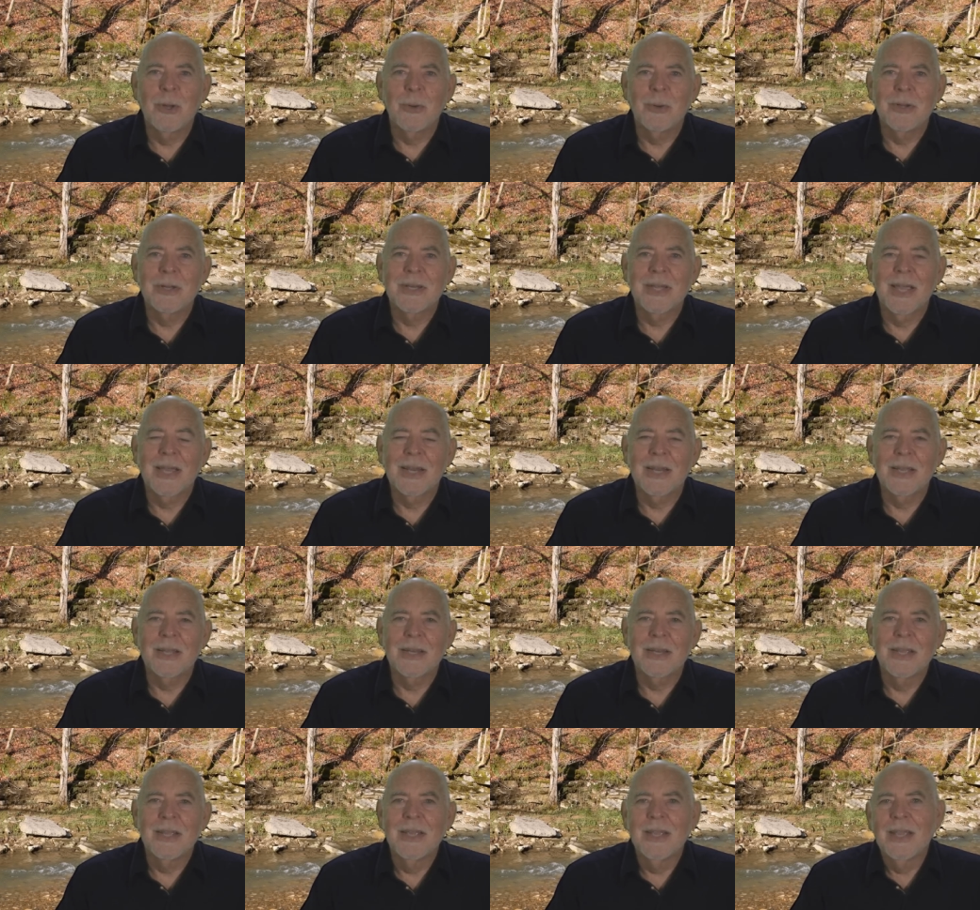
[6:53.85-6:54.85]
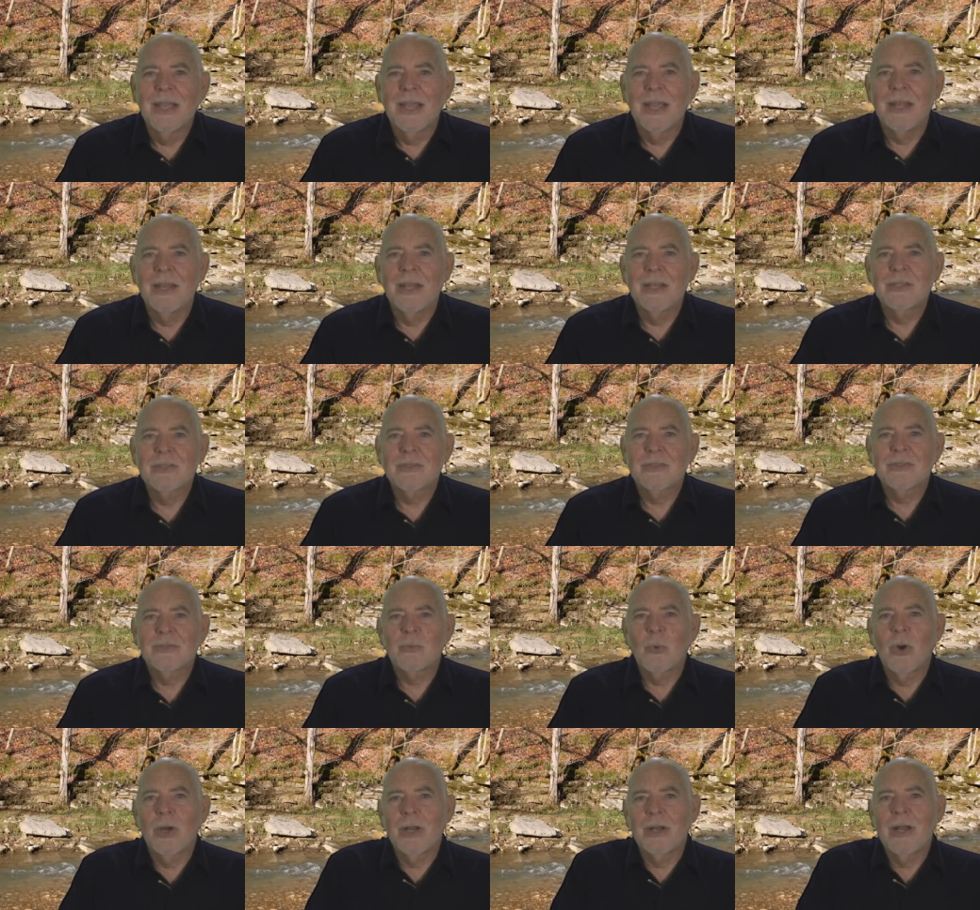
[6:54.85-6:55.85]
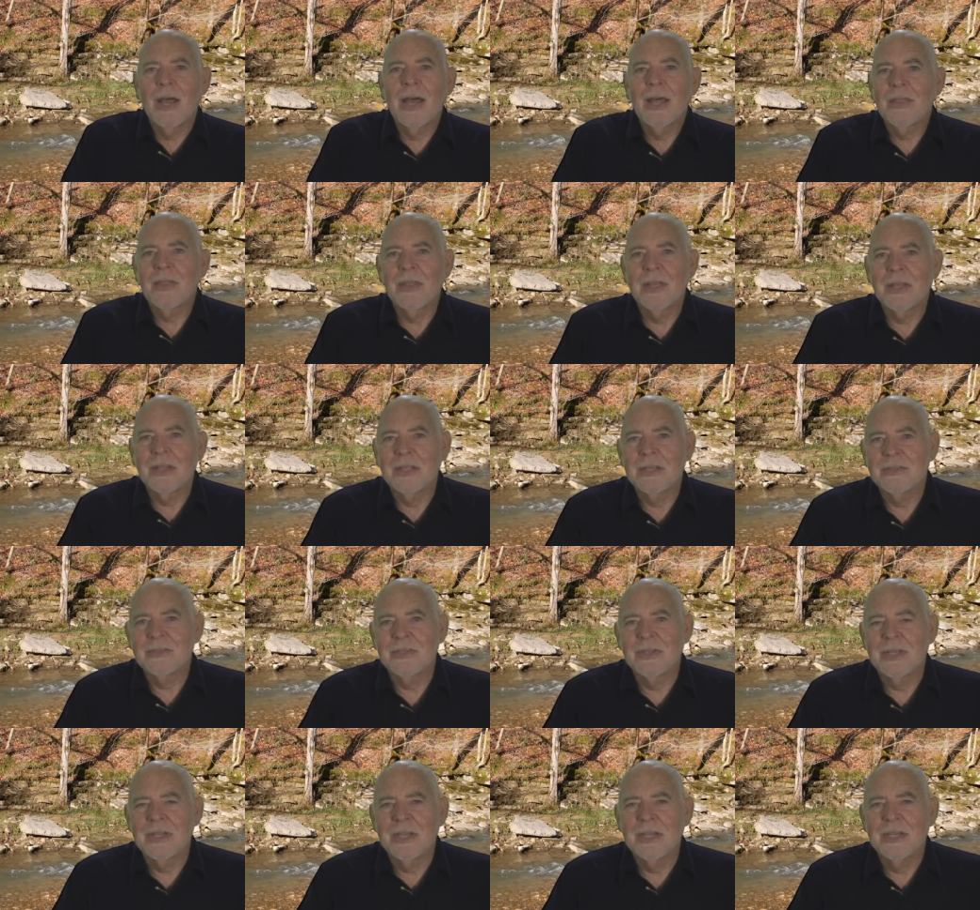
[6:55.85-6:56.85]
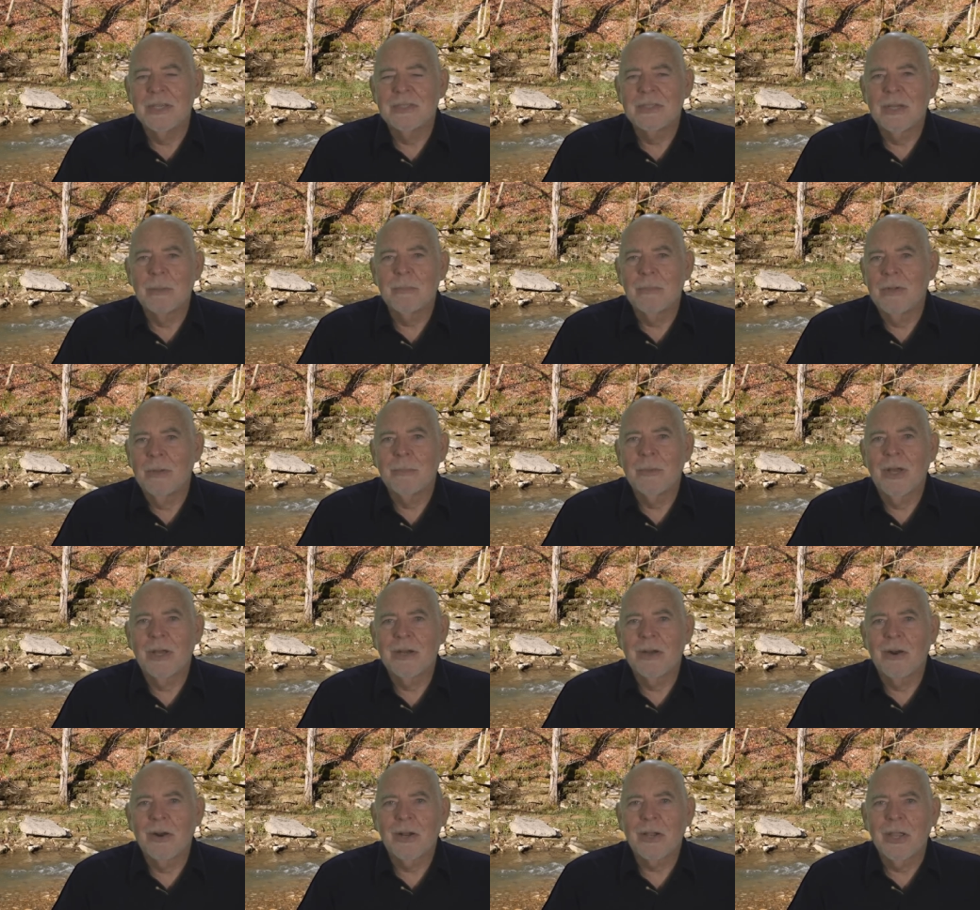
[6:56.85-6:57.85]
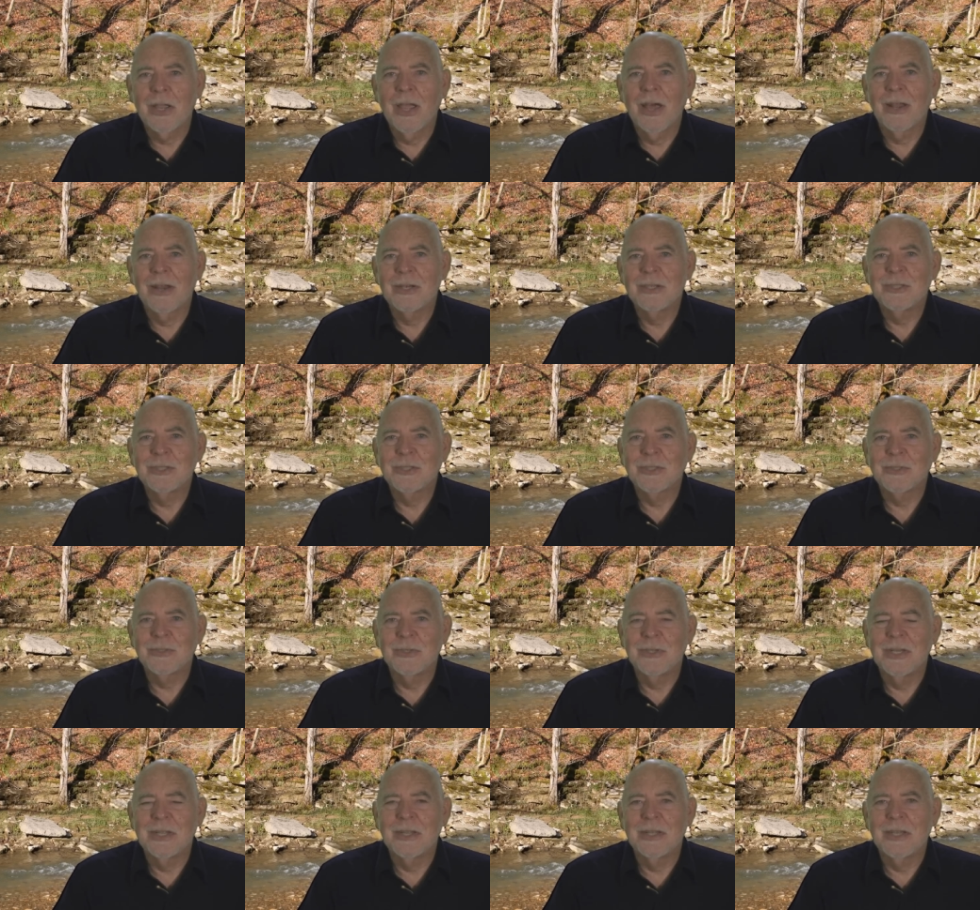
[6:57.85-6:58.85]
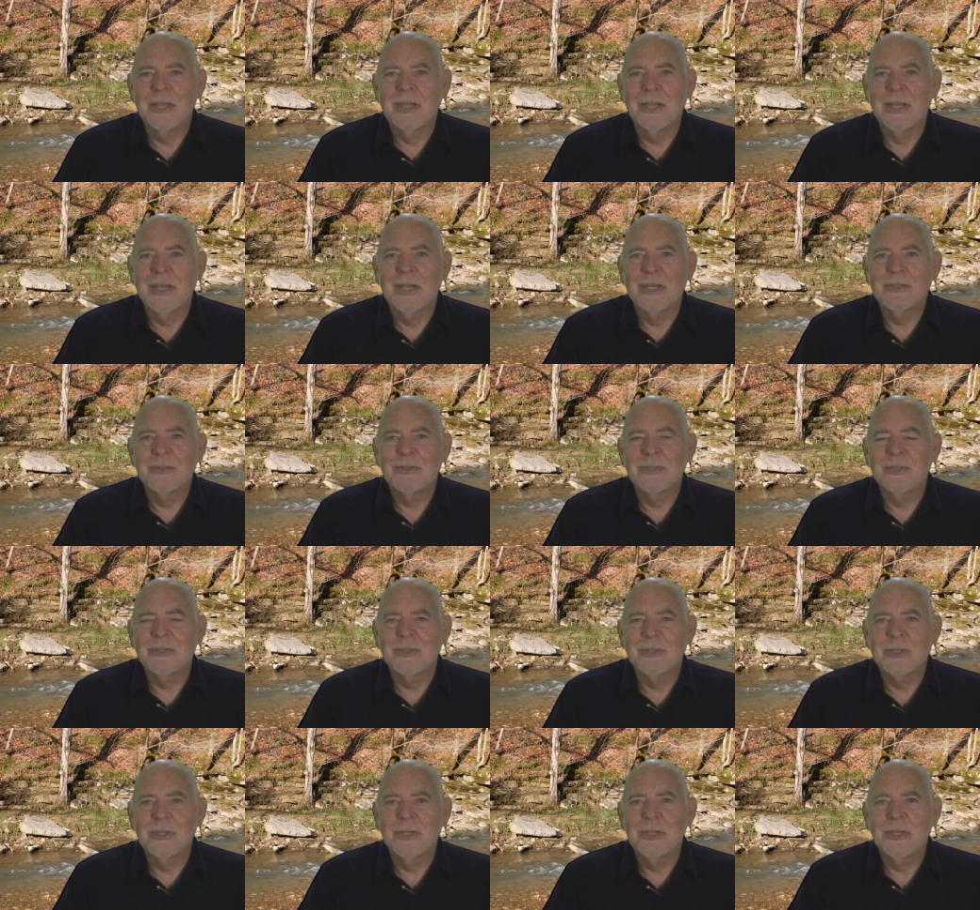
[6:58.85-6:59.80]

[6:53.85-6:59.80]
going to title it. And that's what I think this thing is. I'm, I'm not an archaeologist or anything, and that's just a